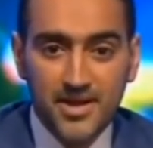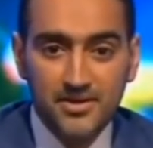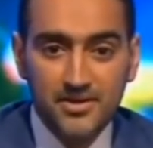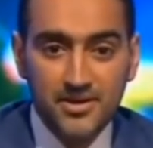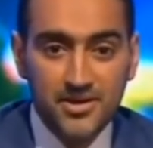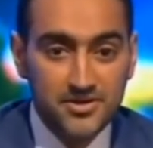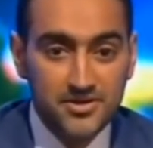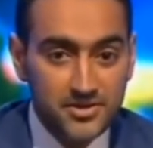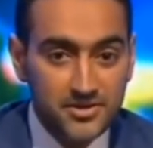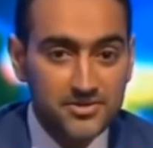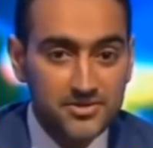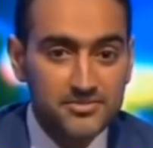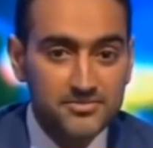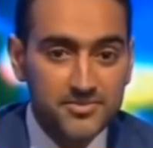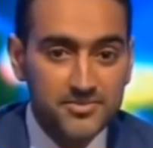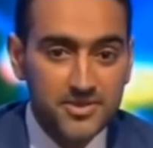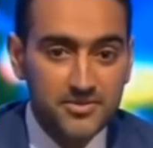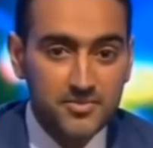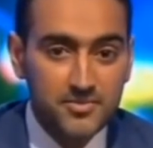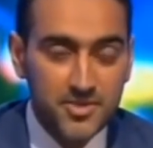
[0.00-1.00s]
And I
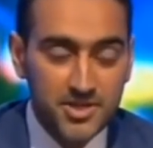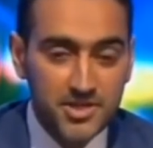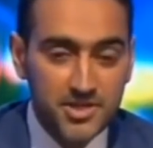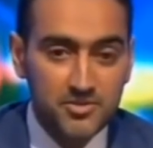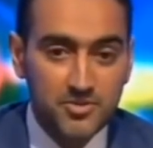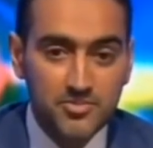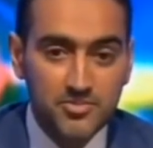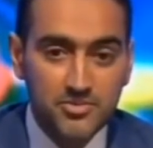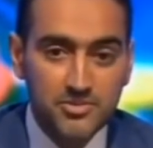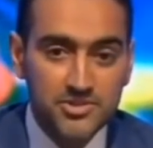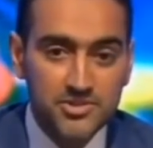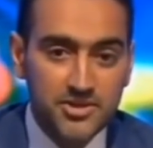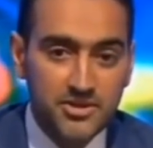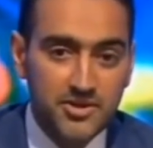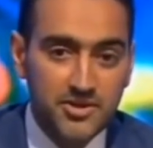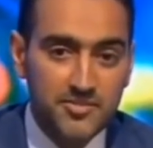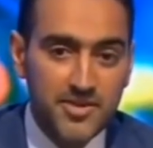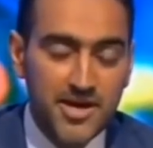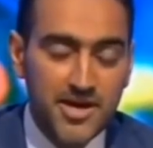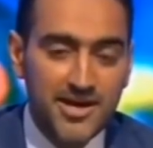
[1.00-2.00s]
know there are media reports
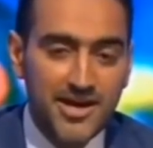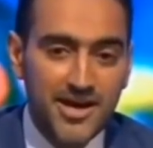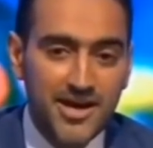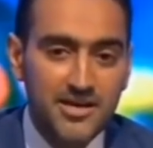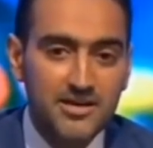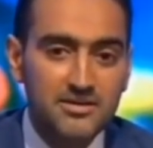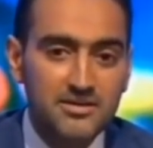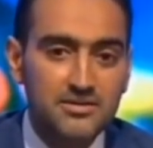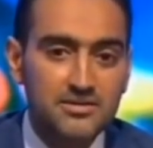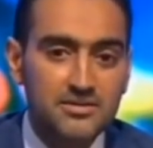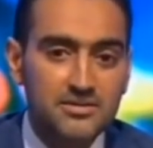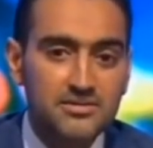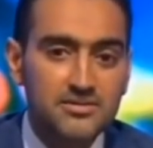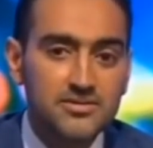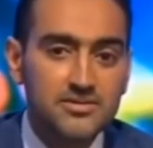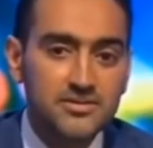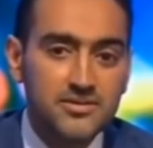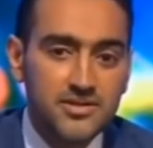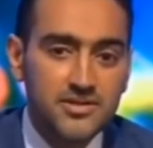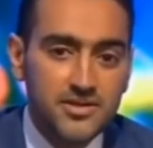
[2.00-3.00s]
going back 8
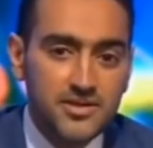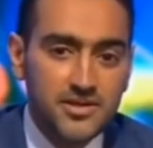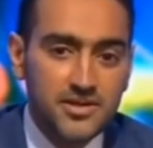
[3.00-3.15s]
years